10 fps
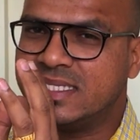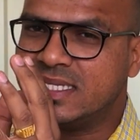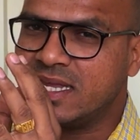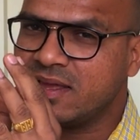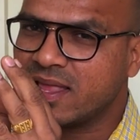
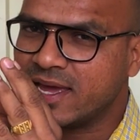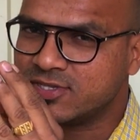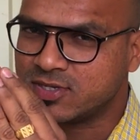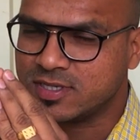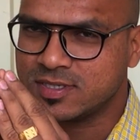
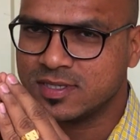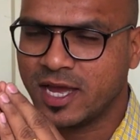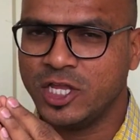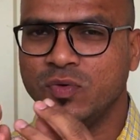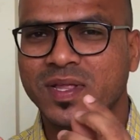serialize it
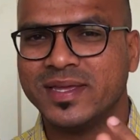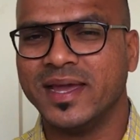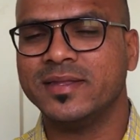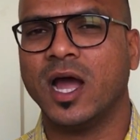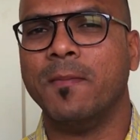and you will
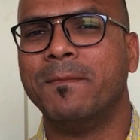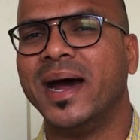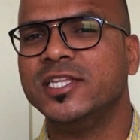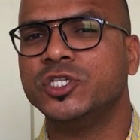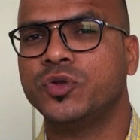get a
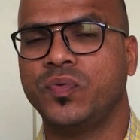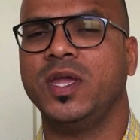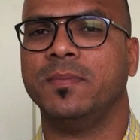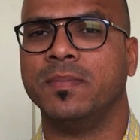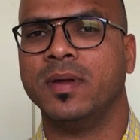byte
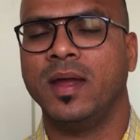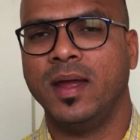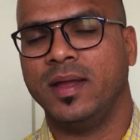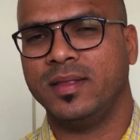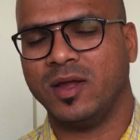stream.
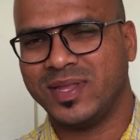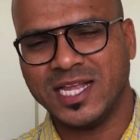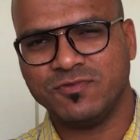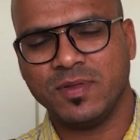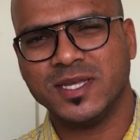Now
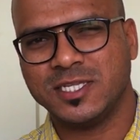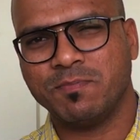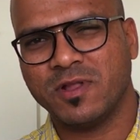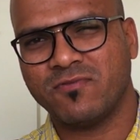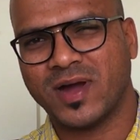that will be a
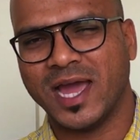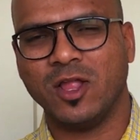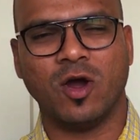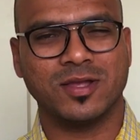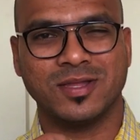simple
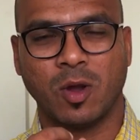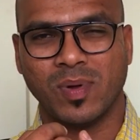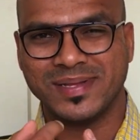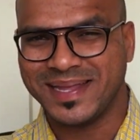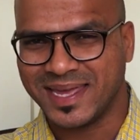file or a
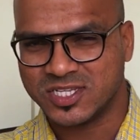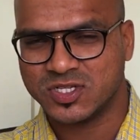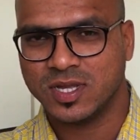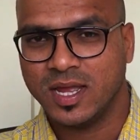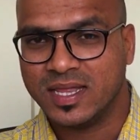normal
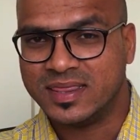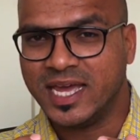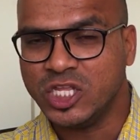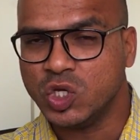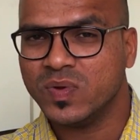text.
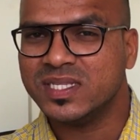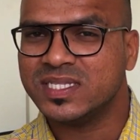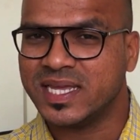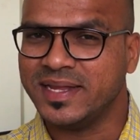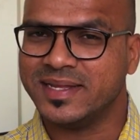Then you will
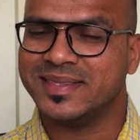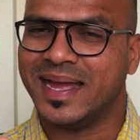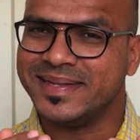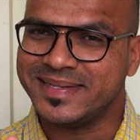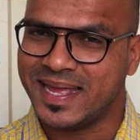send
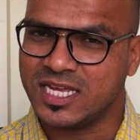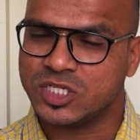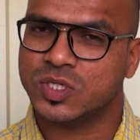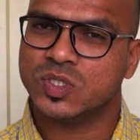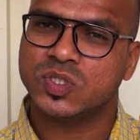that
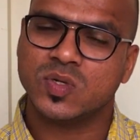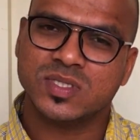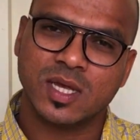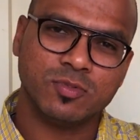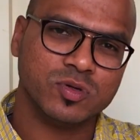text to
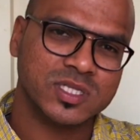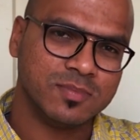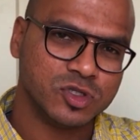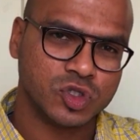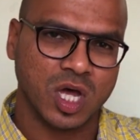
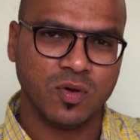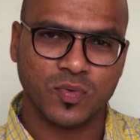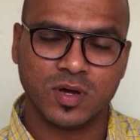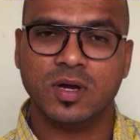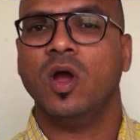some
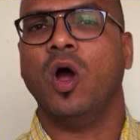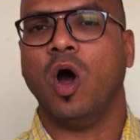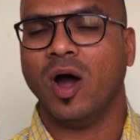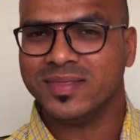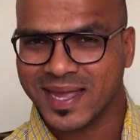server.
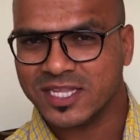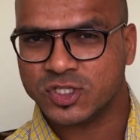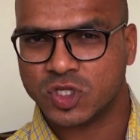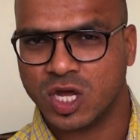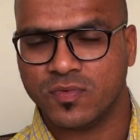On
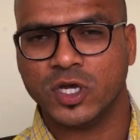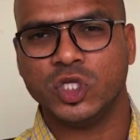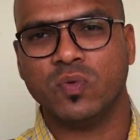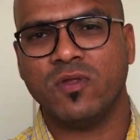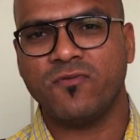that server,
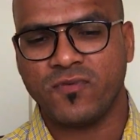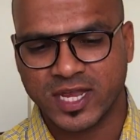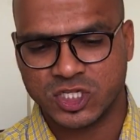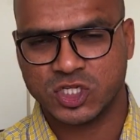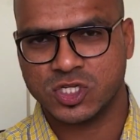you will
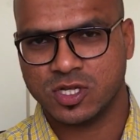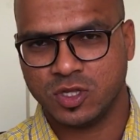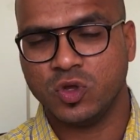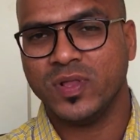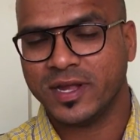fetch,
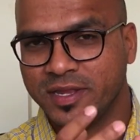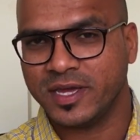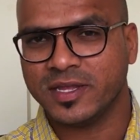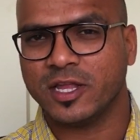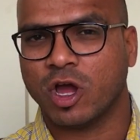you will
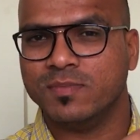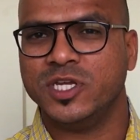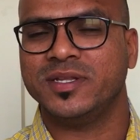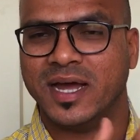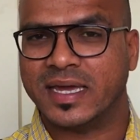create an
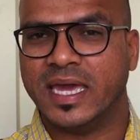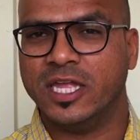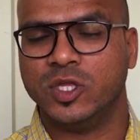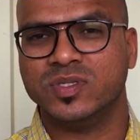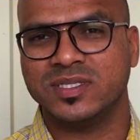object
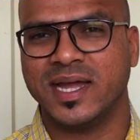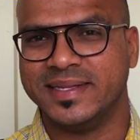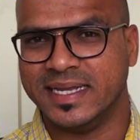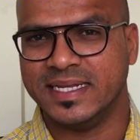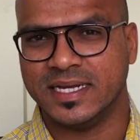again using
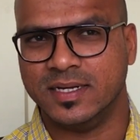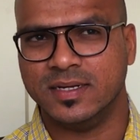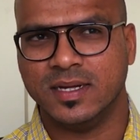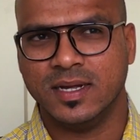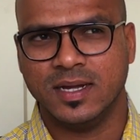that
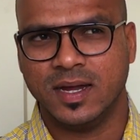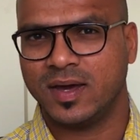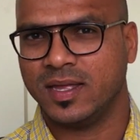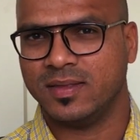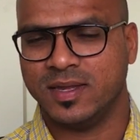data.
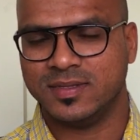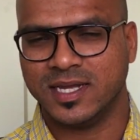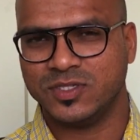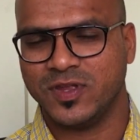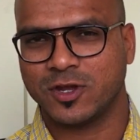Okay,
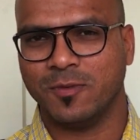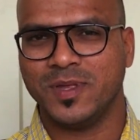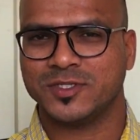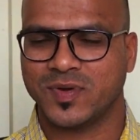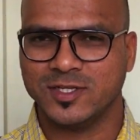that's very
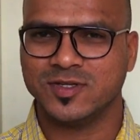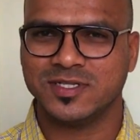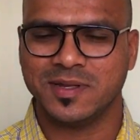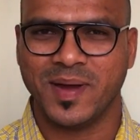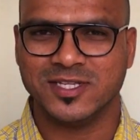complex, right? So
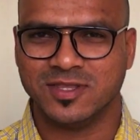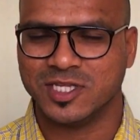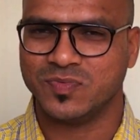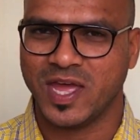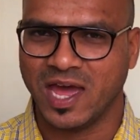just imagine
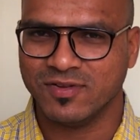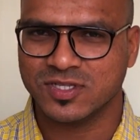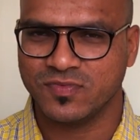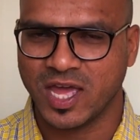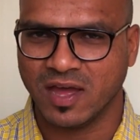this: we have
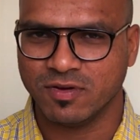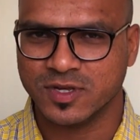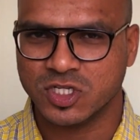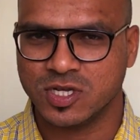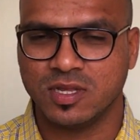a
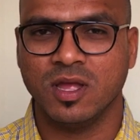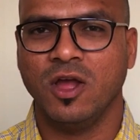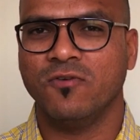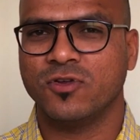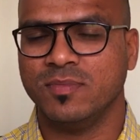machine.
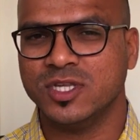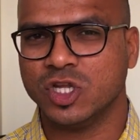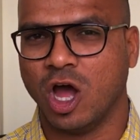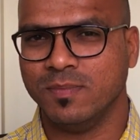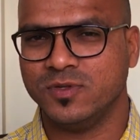From
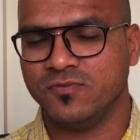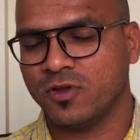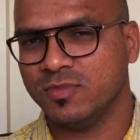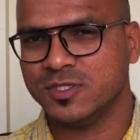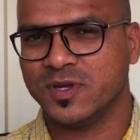
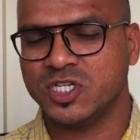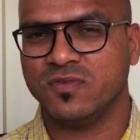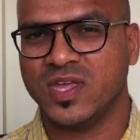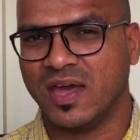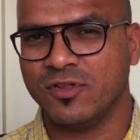this
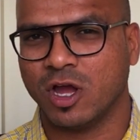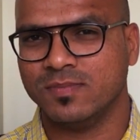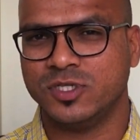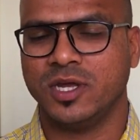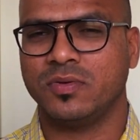machine, we have an
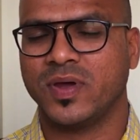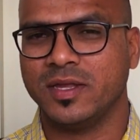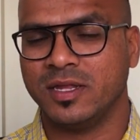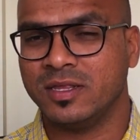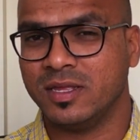object,
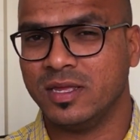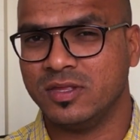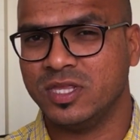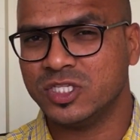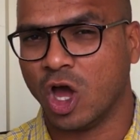
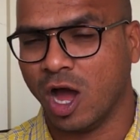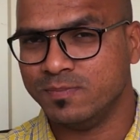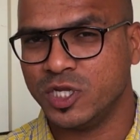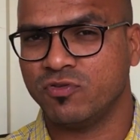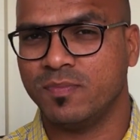right? This
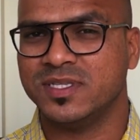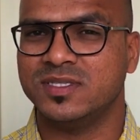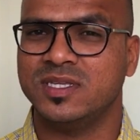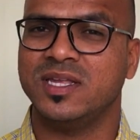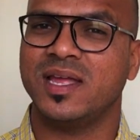object will be
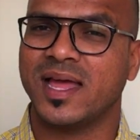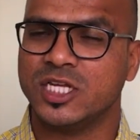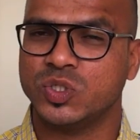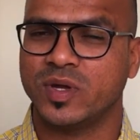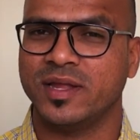
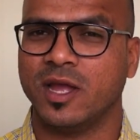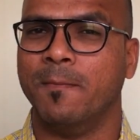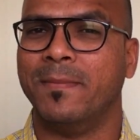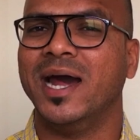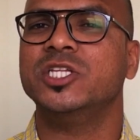serialized to get
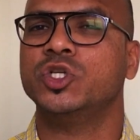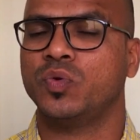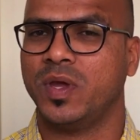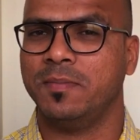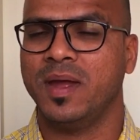a byte
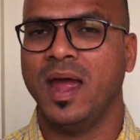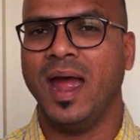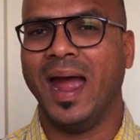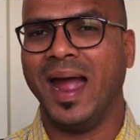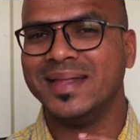stream,
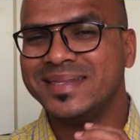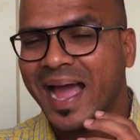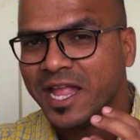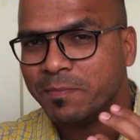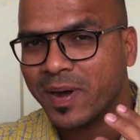and
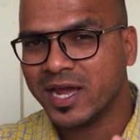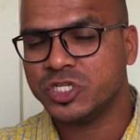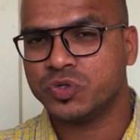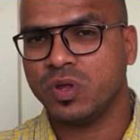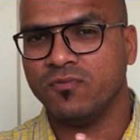that
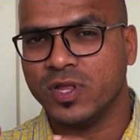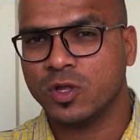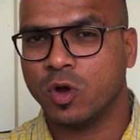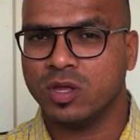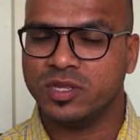byte stream
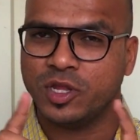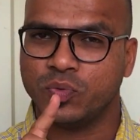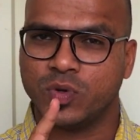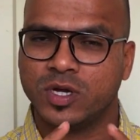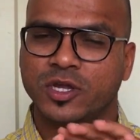will go on the
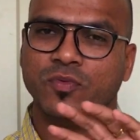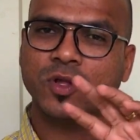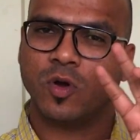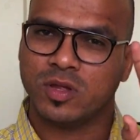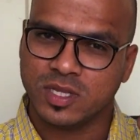network. It
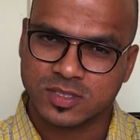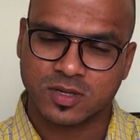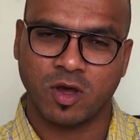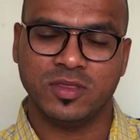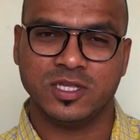will go on
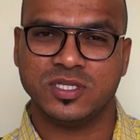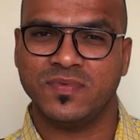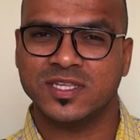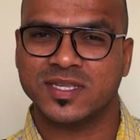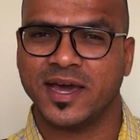the
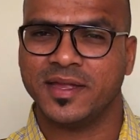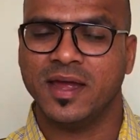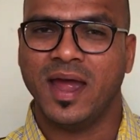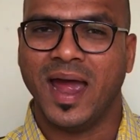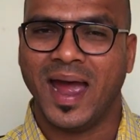receiving
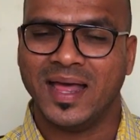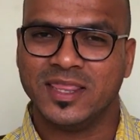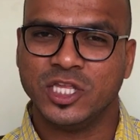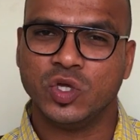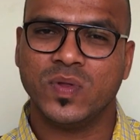side,
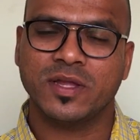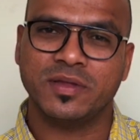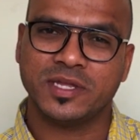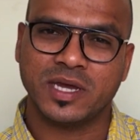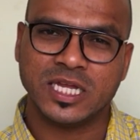and then you will
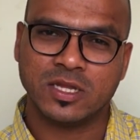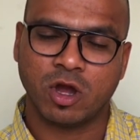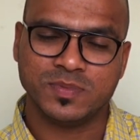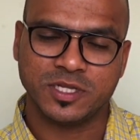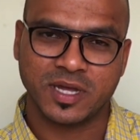create
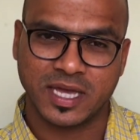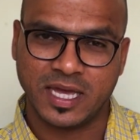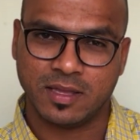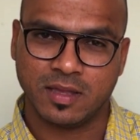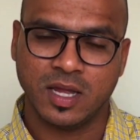object
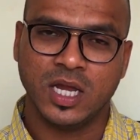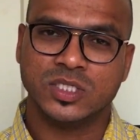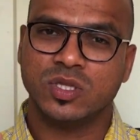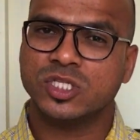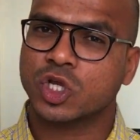again.
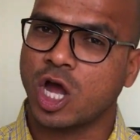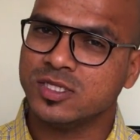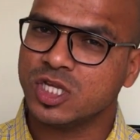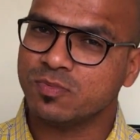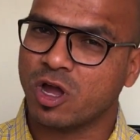So this
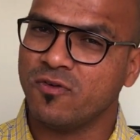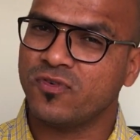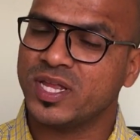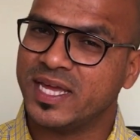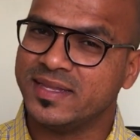concept
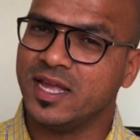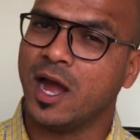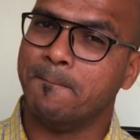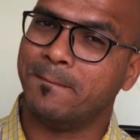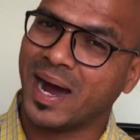of
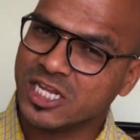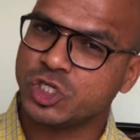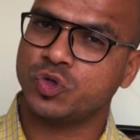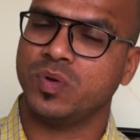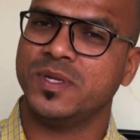creating a
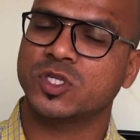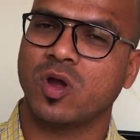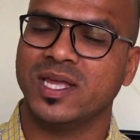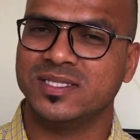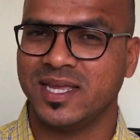byte stream is
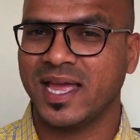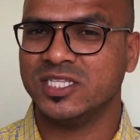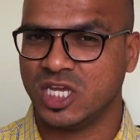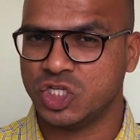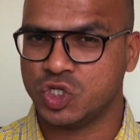called as
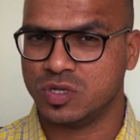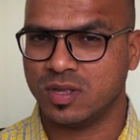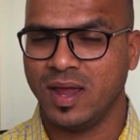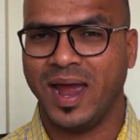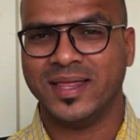
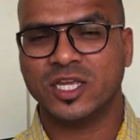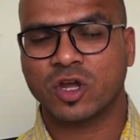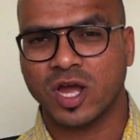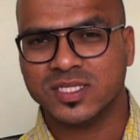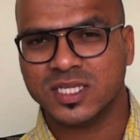serialization, and the
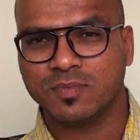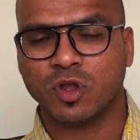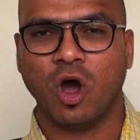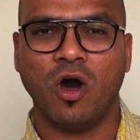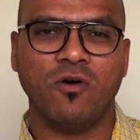
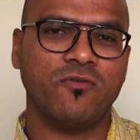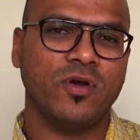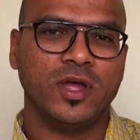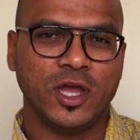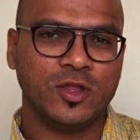concept of
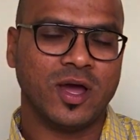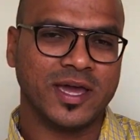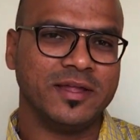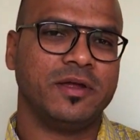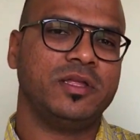
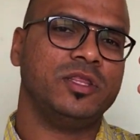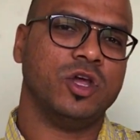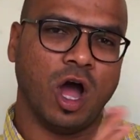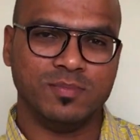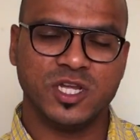again creating
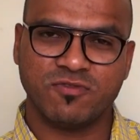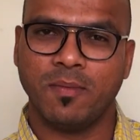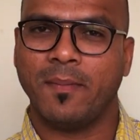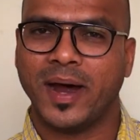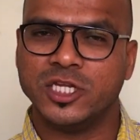the object
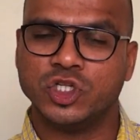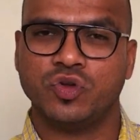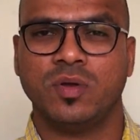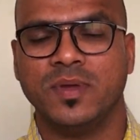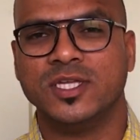from a byte
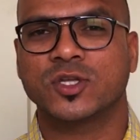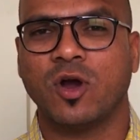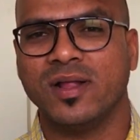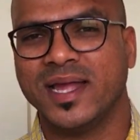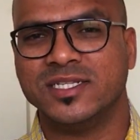stream is
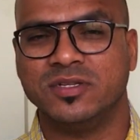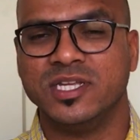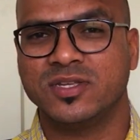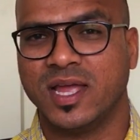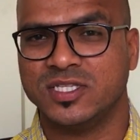called as
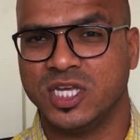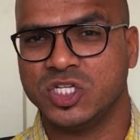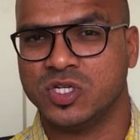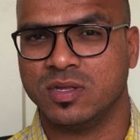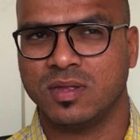
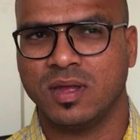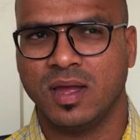deserialization.